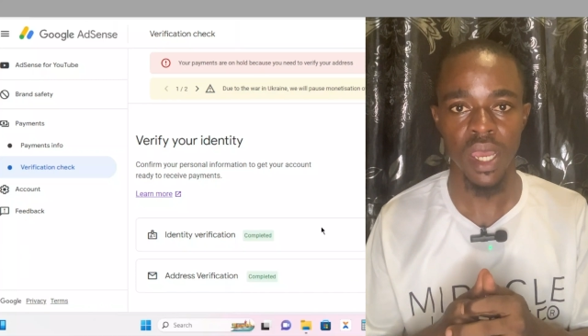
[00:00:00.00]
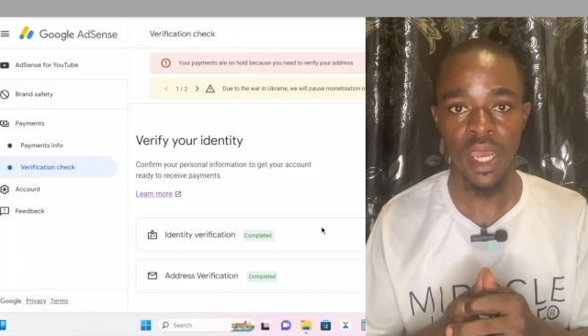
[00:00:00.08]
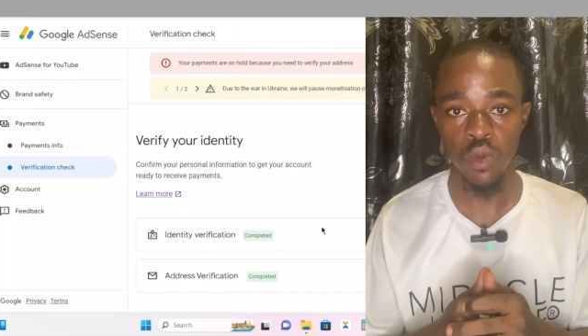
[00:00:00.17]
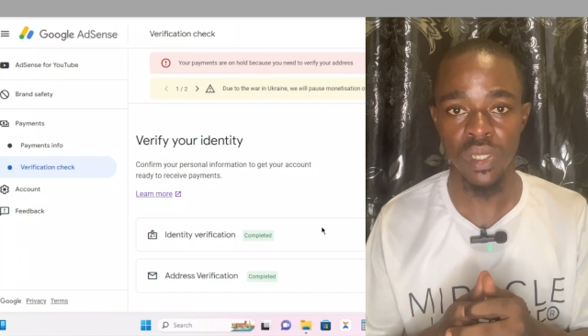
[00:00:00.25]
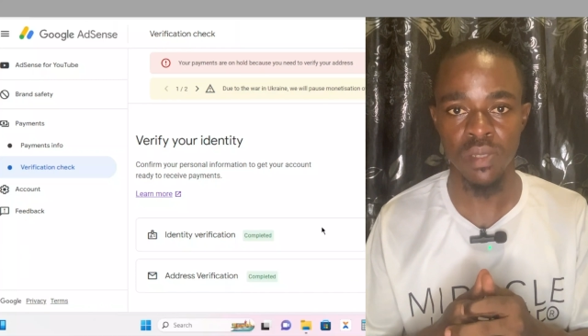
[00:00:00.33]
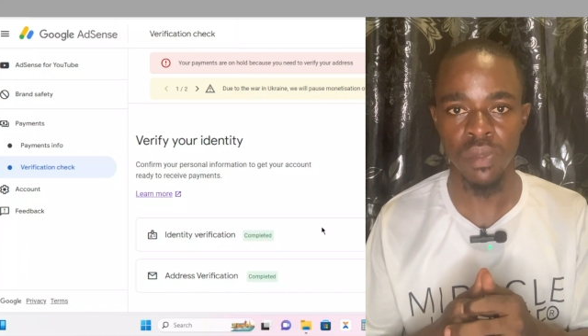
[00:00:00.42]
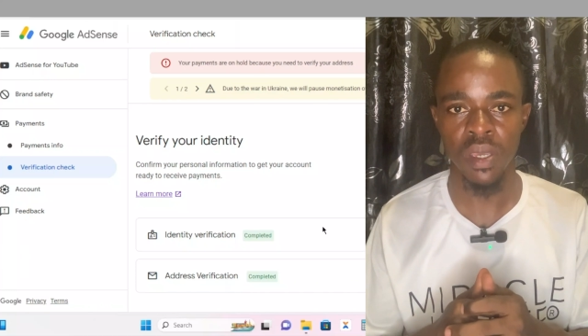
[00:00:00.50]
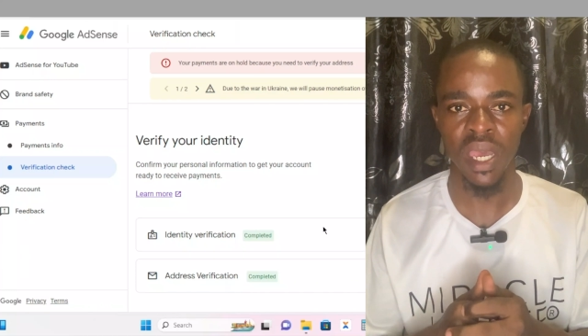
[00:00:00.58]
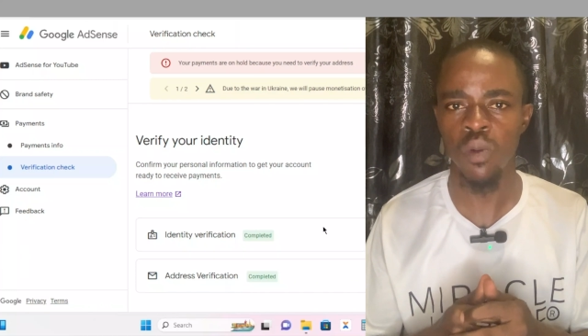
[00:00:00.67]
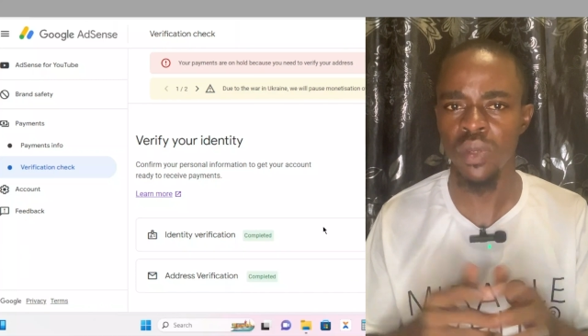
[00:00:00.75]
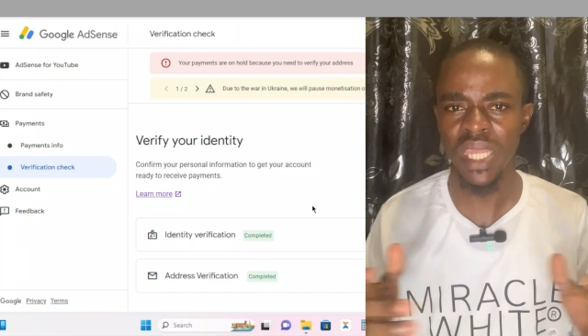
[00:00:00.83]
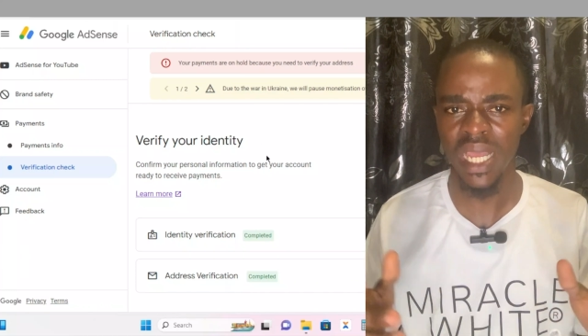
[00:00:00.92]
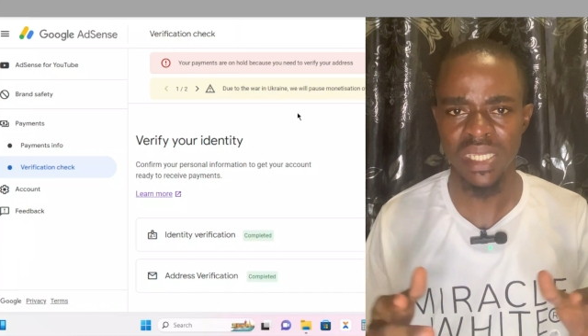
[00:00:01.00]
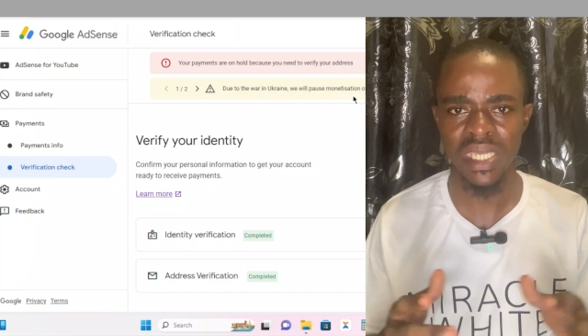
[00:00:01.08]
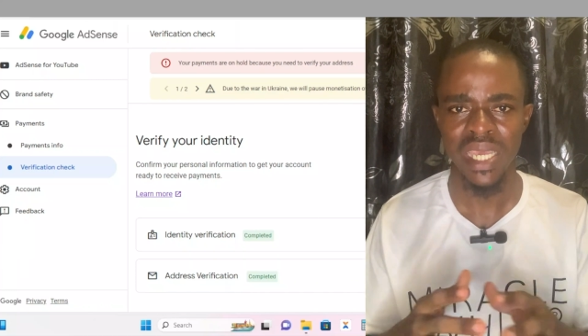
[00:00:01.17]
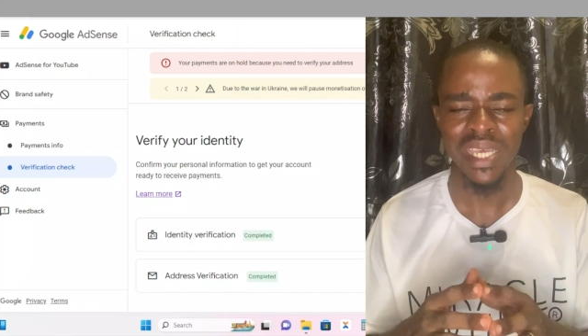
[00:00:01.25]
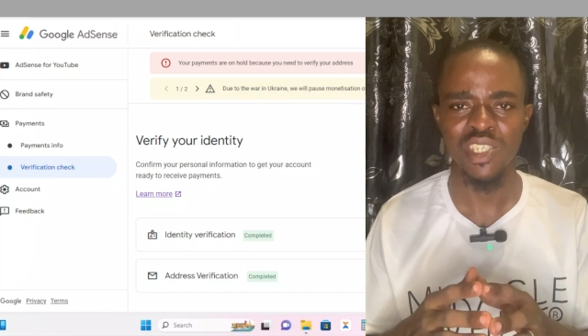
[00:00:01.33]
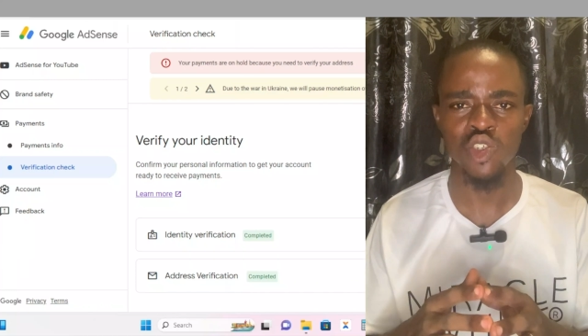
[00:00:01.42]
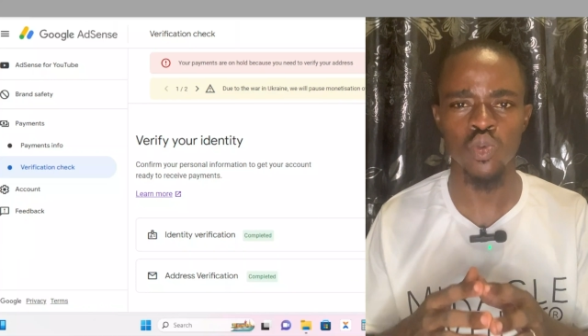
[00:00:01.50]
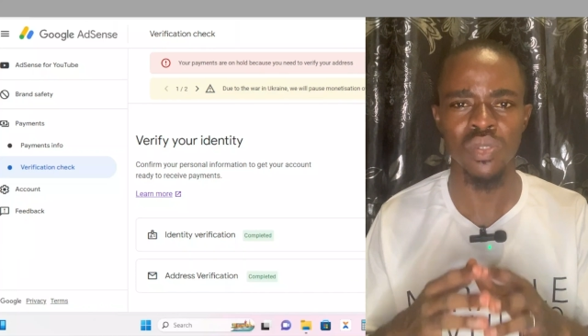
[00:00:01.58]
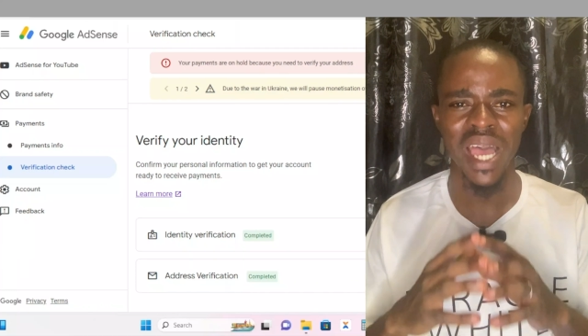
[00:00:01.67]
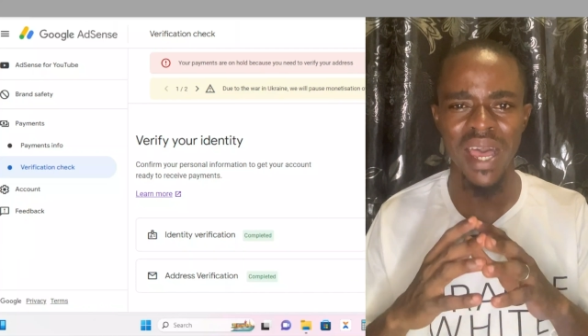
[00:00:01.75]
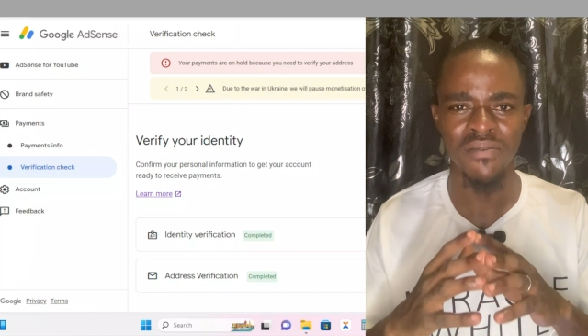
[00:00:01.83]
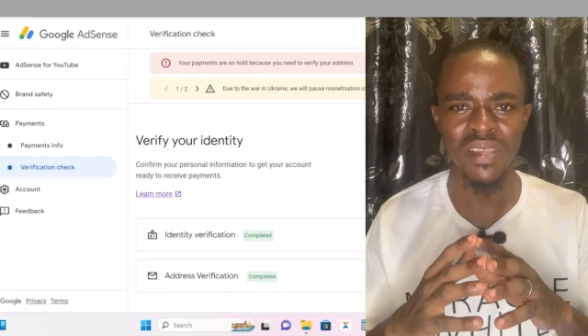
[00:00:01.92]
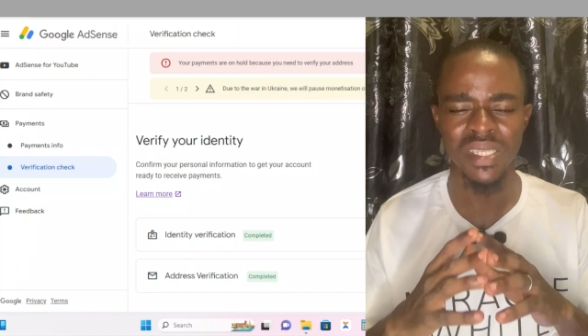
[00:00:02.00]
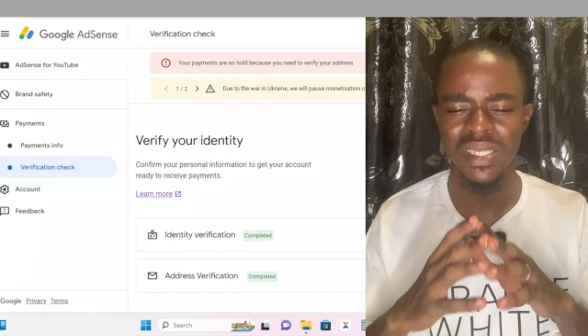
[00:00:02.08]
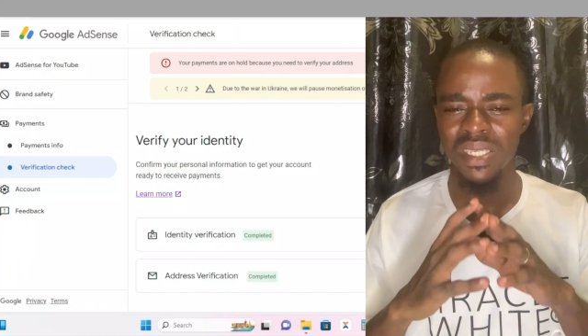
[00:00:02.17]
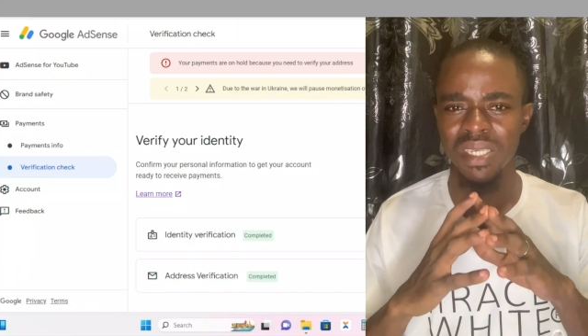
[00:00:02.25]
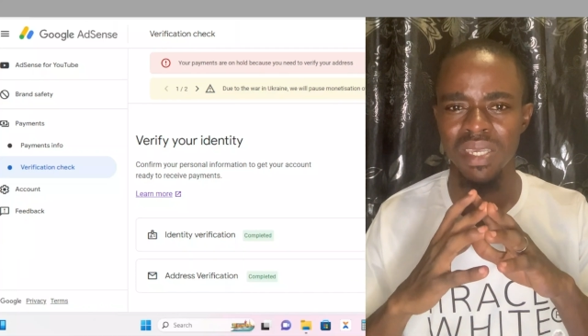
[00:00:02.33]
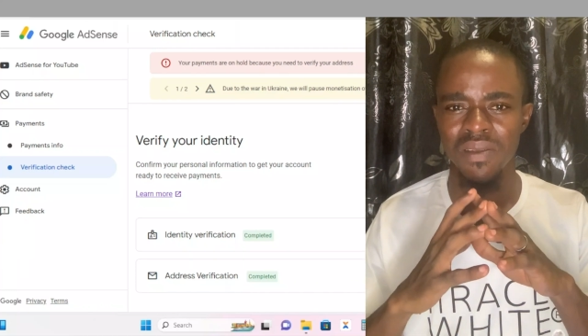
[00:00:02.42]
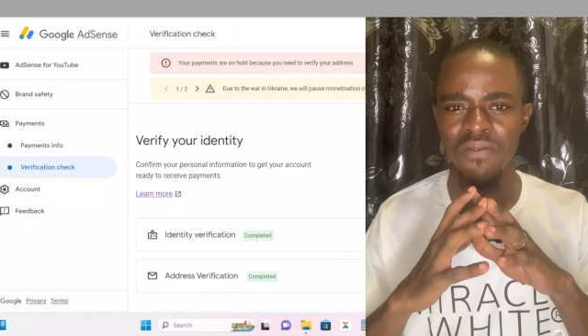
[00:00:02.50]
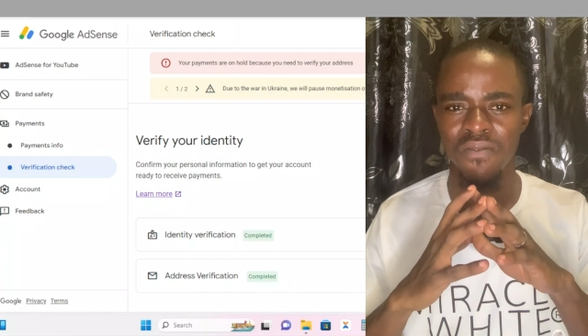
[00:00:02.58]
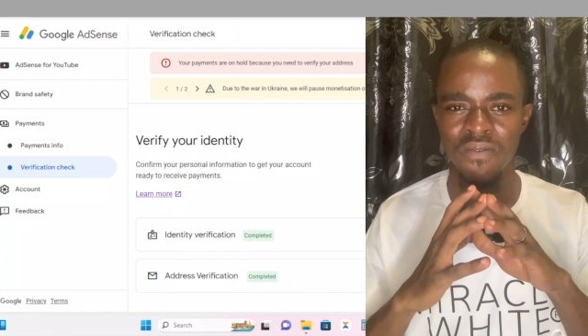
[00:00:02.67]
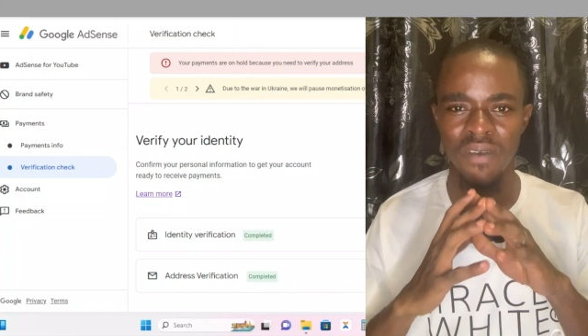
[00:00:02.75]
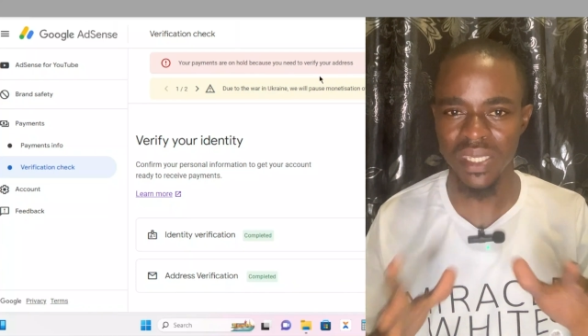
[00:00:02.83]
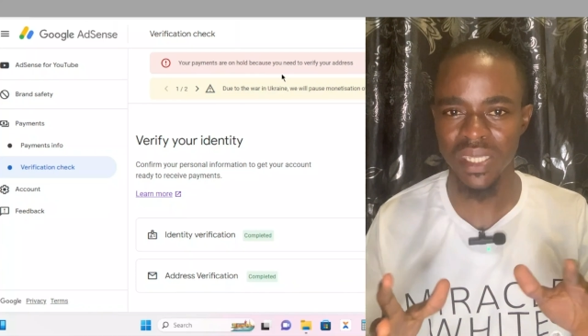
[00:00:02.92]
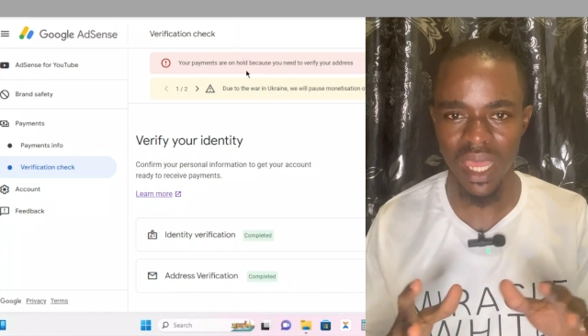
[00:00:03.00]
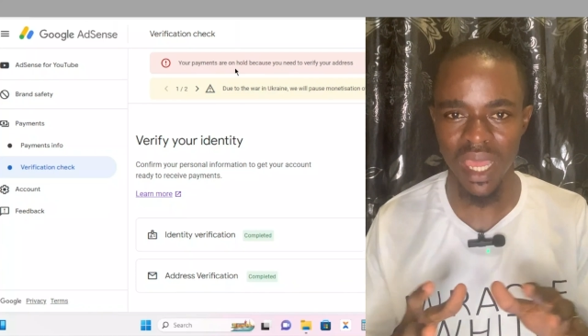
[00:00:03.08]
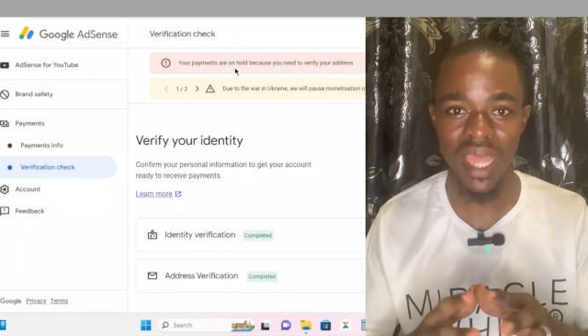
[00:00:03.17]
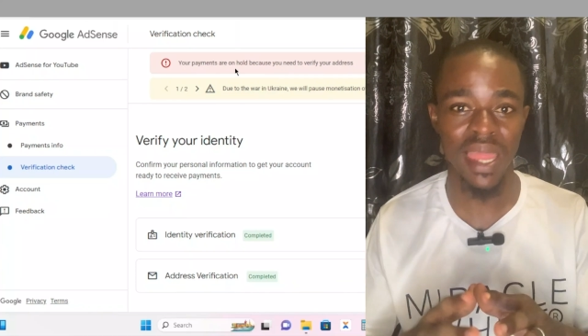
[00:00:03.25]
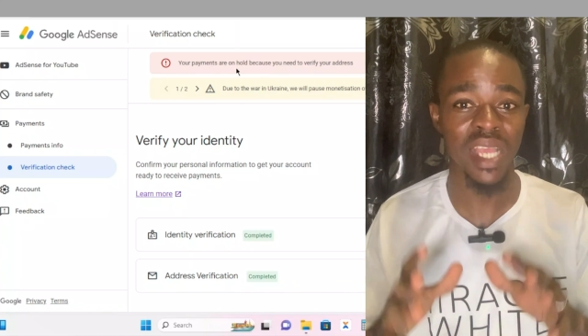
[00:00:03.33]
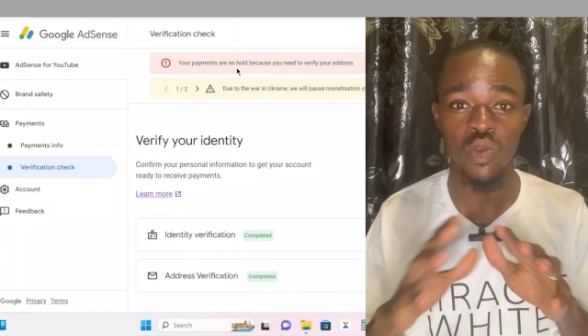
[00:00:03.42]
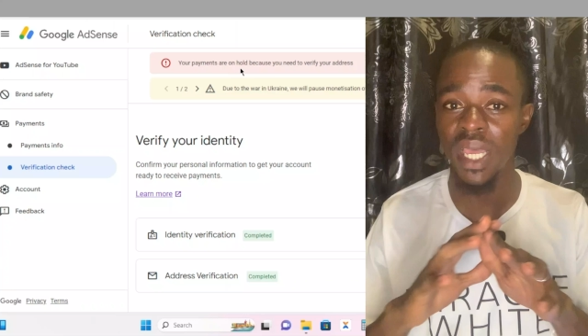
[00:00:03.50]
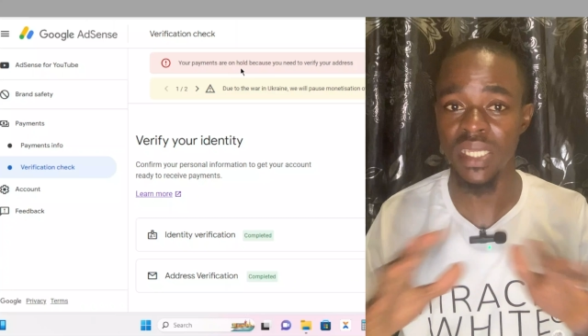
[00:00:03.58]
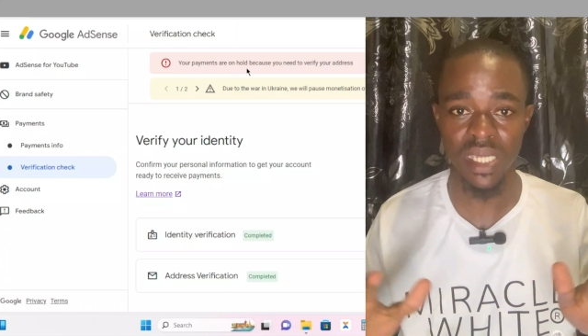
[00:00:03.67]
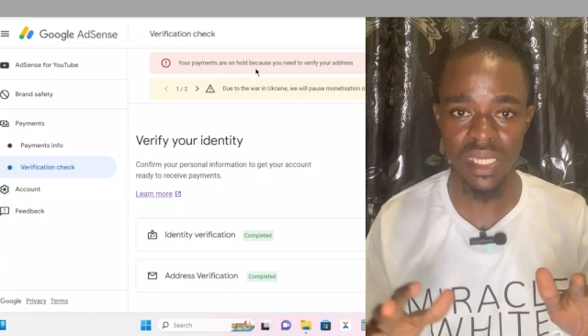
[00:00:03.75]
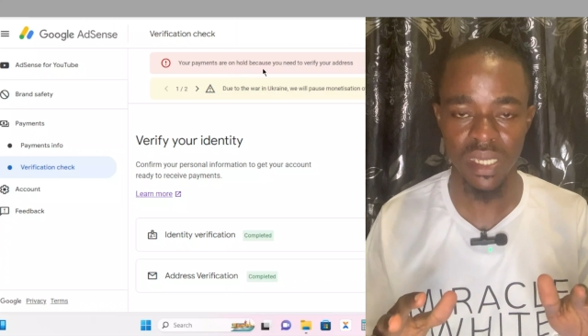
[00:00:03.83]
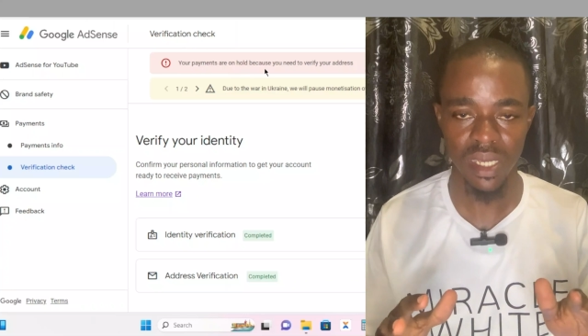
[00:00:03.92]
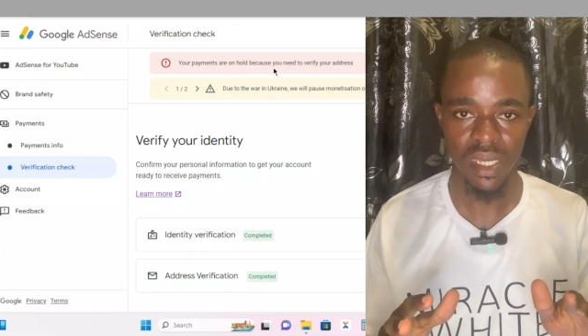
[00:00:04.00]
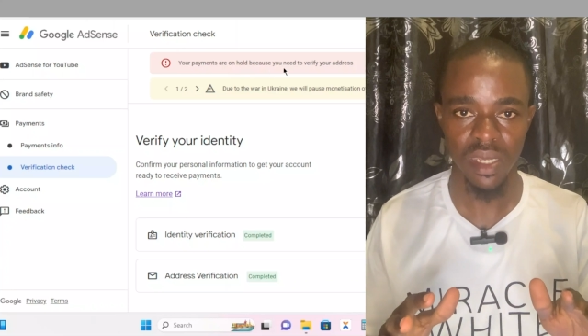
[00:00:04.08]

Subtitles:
Are you with me? And with that, you would have it faster. And that's what I did.